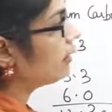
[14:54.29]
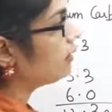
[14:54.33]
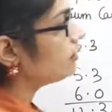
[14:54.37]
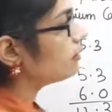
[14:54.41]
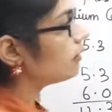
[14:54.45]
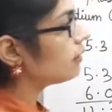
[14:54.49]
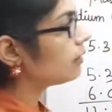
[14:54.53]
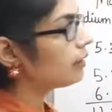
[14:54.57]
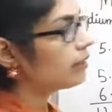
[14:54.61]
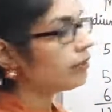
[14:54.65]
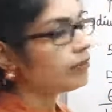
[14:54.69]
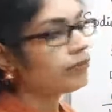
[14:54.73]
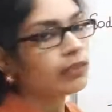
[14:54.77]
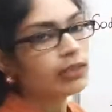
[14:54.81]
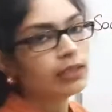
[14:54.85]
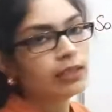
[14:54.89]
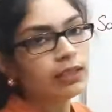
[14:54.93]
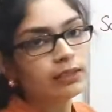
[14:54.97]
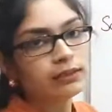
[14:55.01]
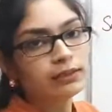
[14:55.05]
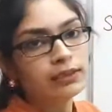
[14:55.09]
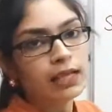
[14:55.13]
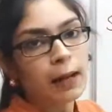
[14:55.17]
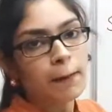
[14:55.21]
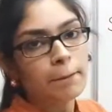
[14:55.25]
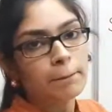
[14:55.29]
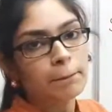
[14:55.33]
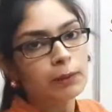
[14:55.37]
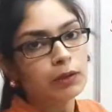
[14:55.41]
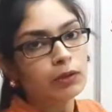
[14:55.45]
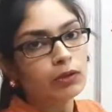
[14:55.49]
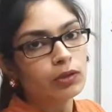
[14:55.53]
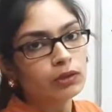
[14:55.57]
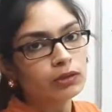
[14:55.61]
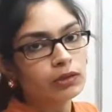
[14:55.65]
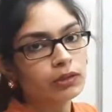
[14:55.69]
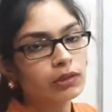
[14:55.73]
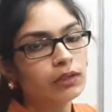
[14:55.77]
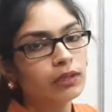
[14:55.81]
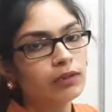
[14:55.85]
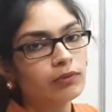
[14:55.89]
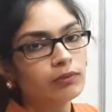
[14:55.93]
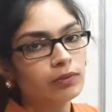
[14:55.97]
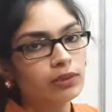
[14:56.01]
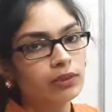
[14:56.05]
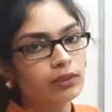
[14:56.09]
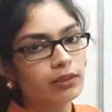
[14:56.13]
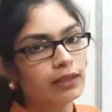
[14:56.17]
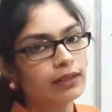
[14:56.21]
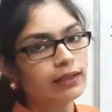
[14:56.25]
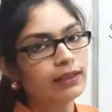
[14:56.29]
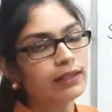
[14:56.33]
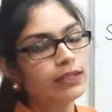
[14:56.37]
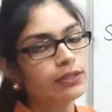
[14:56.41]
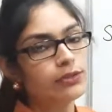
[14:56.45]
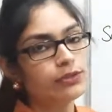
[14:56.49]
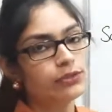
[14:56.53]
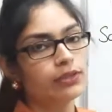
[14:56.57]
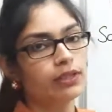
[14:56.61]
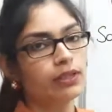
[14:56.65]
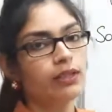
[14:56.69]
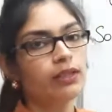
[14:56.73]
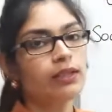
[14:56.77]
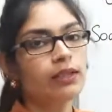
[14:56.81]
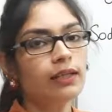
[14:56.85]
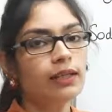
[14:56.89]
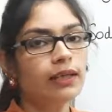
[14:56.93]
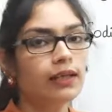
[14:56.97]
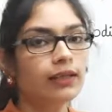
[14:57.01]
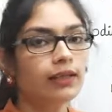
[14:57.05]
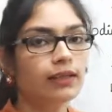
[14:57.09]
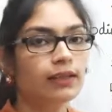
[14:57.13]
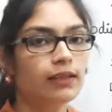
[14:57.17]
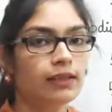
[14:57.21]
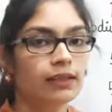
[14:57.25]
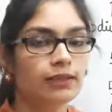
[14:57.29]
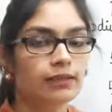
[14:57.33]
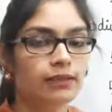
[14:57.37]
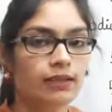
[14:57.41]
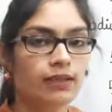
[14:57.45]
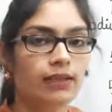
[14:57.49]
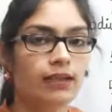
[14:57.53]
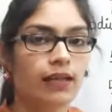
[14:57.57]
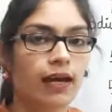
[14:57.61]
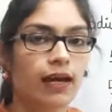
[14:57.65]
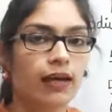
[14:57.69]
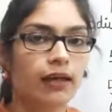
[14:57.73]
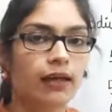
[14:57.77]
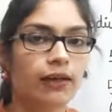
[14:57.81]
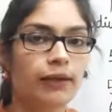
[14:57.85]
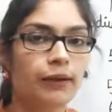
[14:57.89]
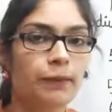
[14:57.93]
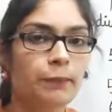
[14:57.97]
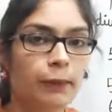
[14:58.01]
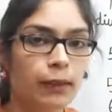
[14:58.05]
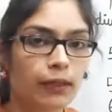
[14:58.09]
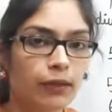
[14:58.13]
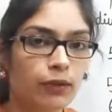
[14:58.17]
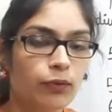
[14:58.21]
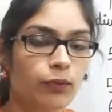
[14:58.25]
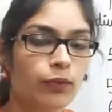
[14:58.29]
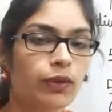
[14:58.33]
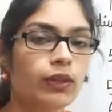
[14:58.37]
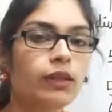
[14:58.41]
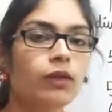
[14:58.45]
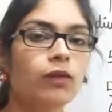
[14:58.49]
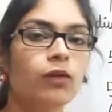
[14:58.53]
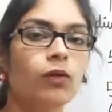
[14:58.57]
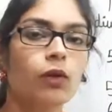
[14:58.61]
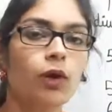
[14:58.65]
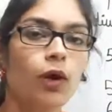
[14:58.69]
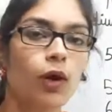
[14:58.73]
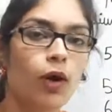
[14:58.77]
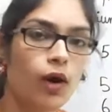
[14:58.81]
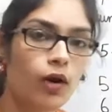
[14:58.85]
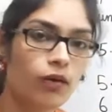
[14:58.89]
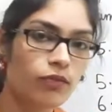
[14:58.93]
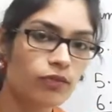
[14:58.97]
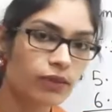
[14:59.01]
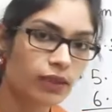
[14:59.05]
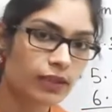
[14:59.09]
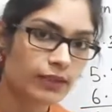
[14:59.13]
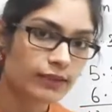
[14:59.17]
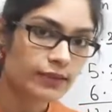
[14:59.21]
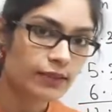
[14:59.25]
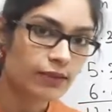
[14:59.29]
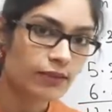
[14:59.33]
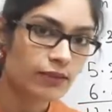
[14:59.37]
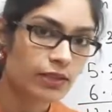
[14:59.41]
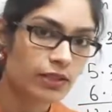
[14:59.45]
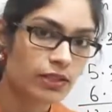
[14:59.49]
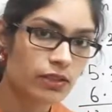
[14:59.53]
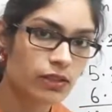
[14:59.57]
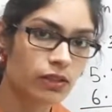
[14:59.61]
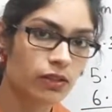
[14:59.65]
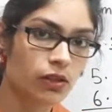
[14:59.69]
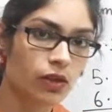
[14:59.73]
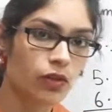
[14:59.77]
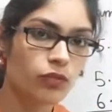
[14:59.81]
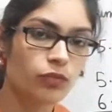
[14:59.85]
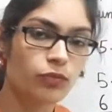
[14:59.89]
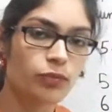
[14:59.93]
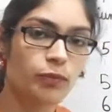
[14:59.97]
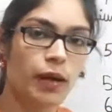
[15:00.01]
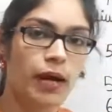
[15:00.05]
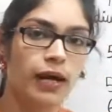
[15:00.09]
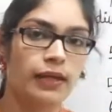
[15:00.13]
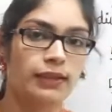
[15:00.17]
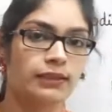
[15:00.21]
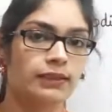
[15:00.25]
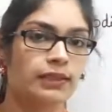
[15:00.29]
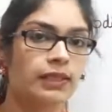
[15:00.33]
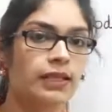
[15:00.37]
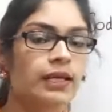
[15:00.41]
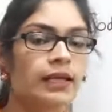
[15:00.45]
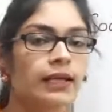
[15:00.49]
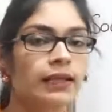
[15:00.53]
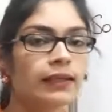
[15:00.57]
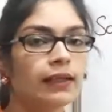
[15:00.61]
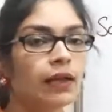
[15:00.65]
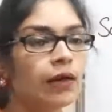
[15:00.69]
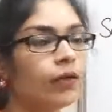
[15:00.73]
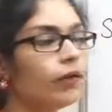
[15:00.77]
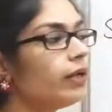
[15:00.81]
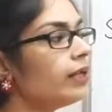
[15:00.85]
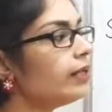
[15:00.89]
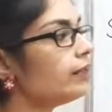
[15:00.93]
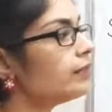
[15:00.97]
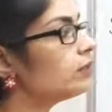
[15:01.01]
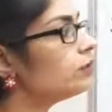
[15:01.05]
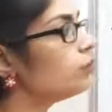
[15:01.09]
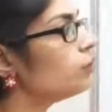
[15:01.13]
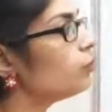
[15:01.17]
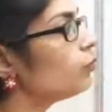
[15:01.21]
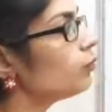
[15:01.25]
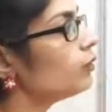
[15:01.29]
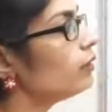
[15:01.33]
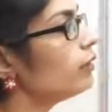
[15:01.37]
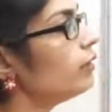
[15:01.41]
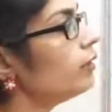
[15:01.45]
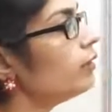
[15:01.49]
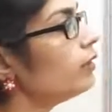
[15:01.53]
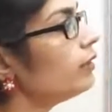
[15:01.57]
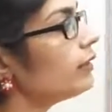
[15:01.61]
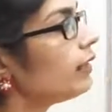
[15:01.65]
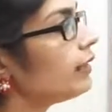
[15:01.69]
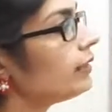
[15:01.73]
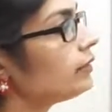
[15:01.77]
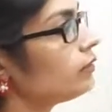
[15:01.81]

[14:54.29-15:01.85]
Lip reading: the given example or the given condition, it is in agreement with law of conservation of mass. Now let's do the next